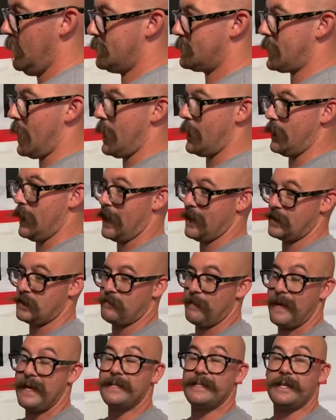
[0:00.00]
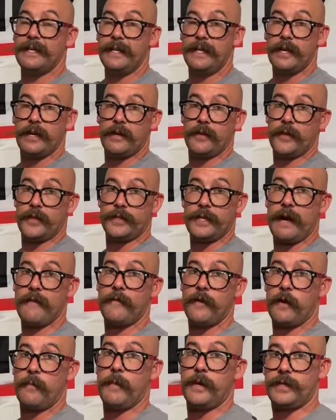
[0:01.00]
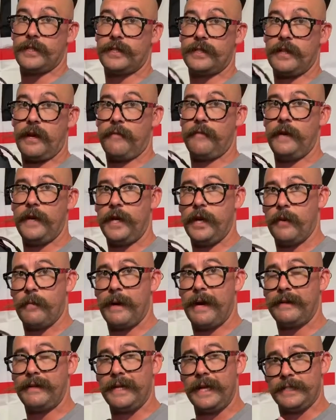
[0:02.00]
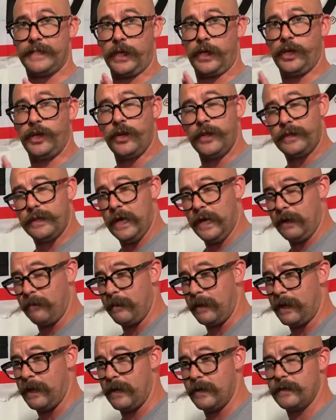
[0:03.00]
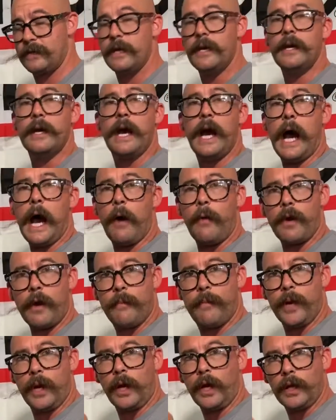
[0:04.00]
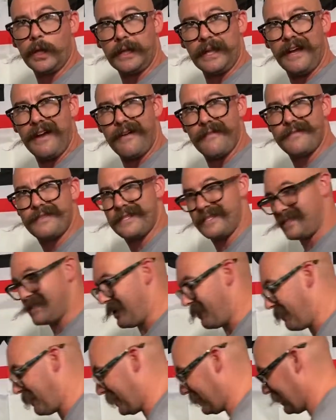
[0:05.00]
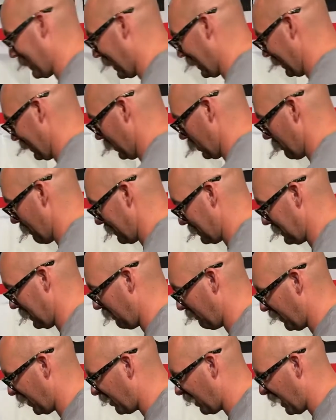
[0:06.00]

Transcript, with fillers: It's got a lot of space in here. There's not very much stuff in here, but I think that's a good thing because I want to put gloves and stuff like that in here. My safety